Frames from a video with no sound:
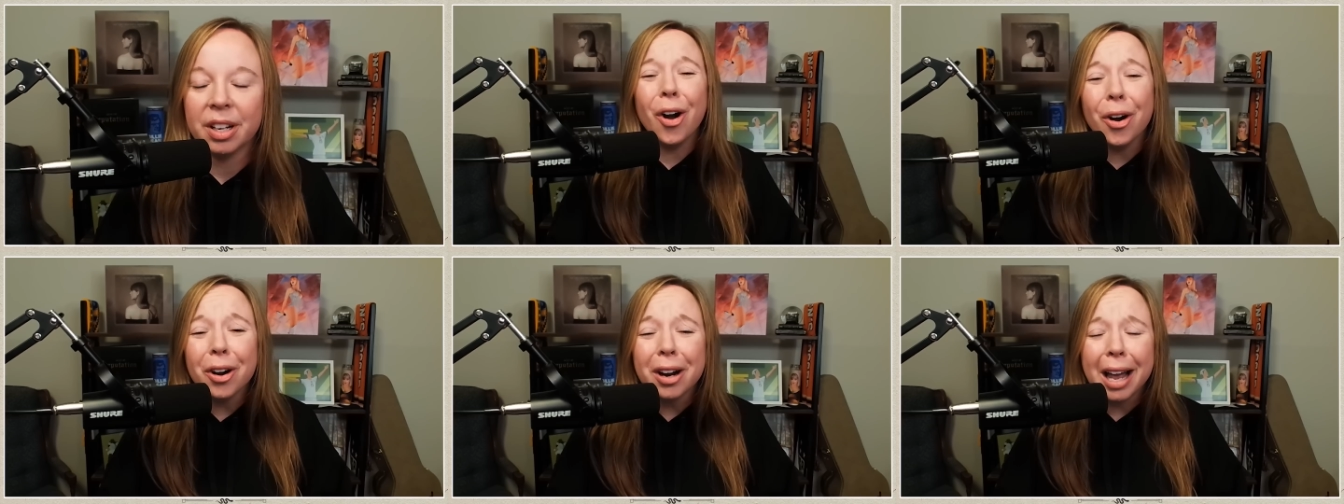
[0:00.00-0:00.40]

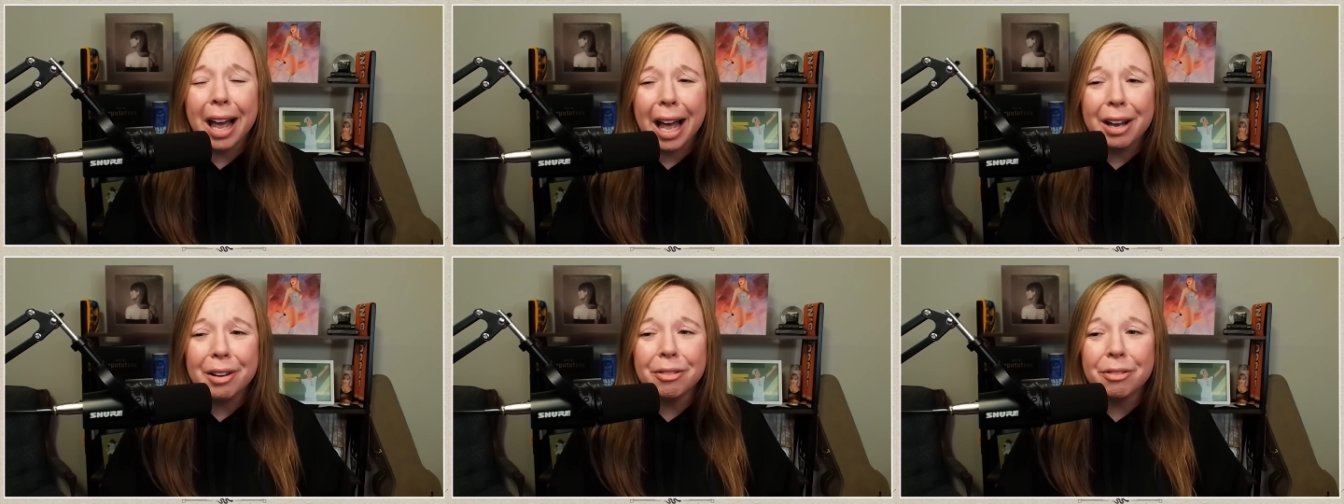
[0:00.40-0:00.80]

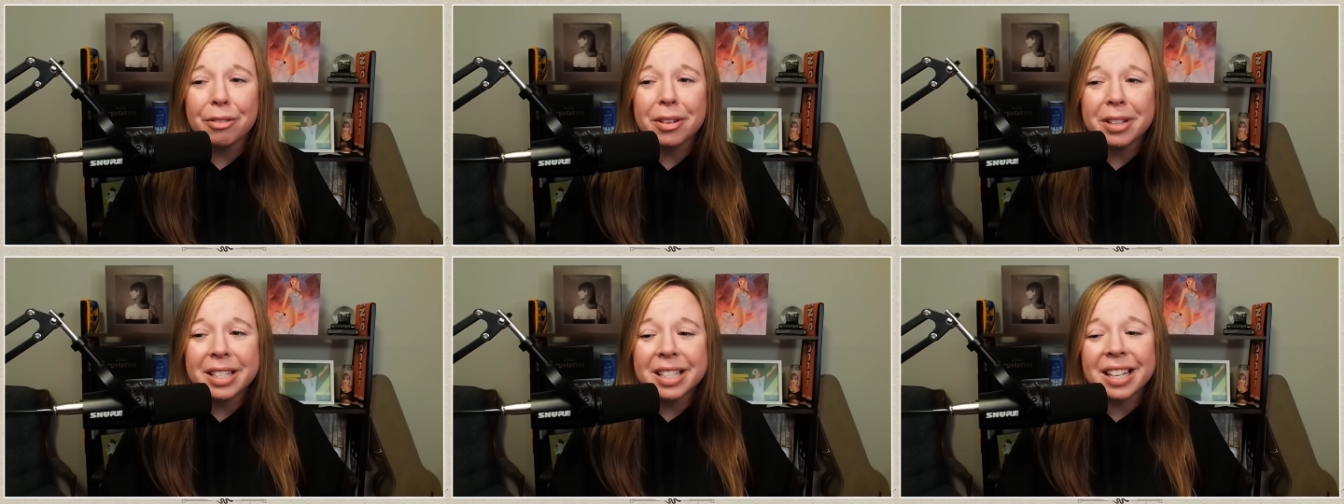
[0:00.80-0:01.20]
archive
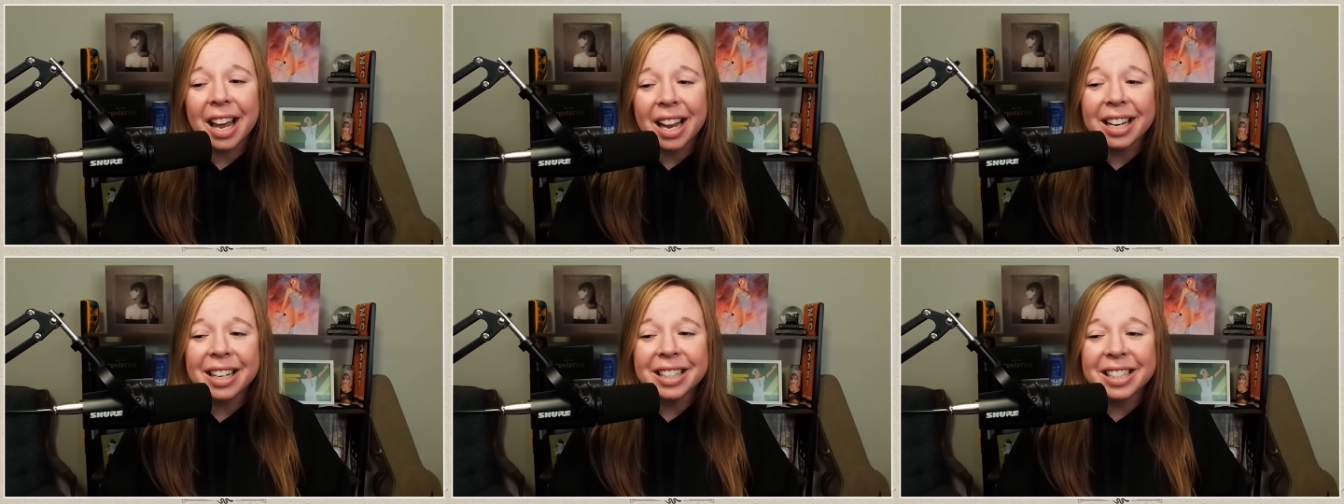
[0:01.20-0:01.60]

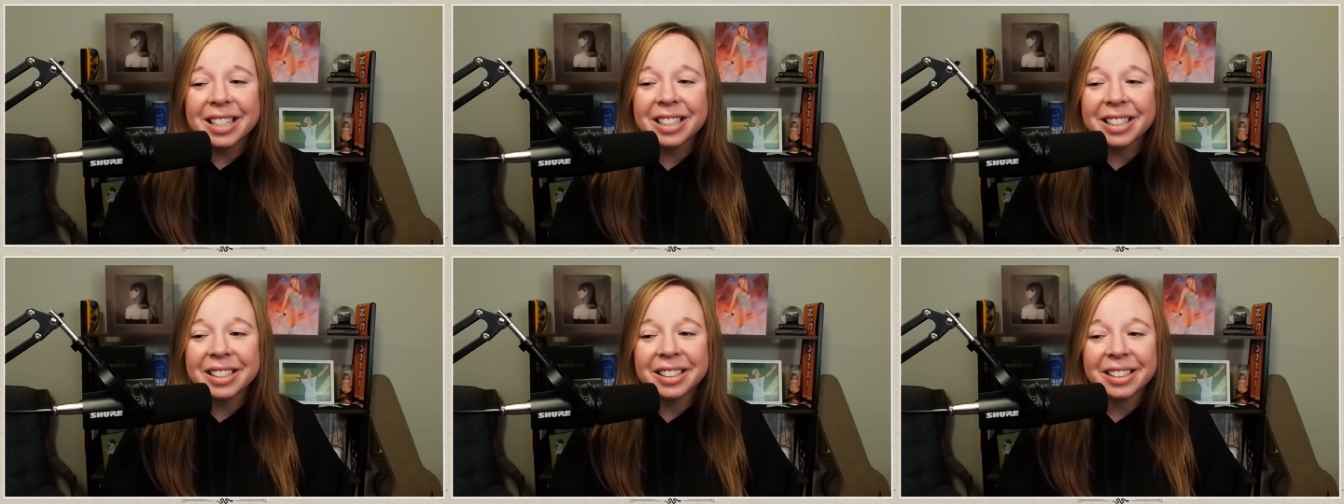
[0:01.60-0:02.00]

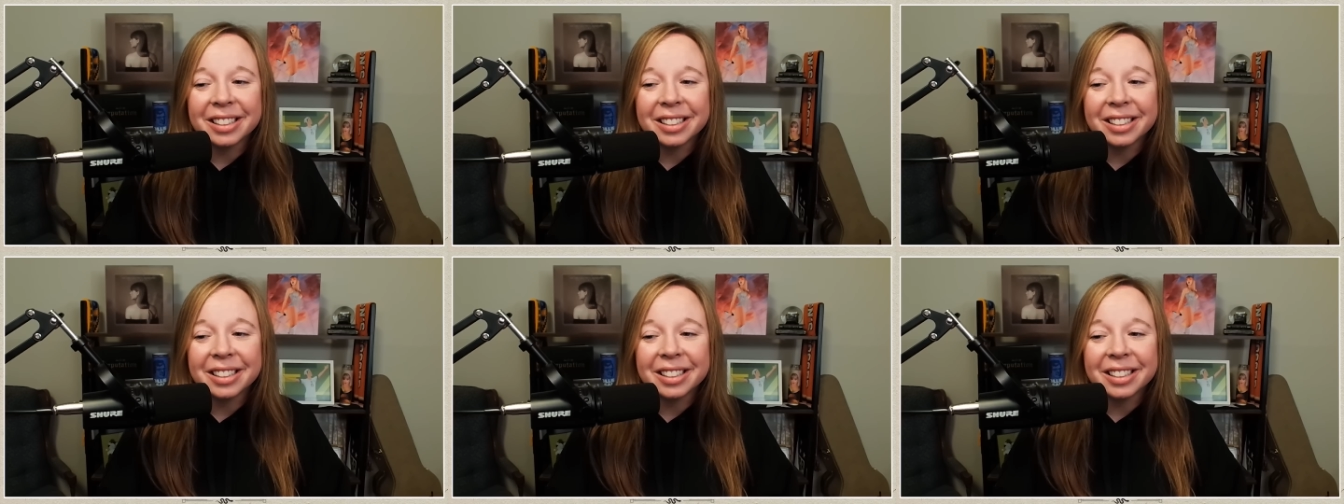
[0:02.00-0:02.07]
site.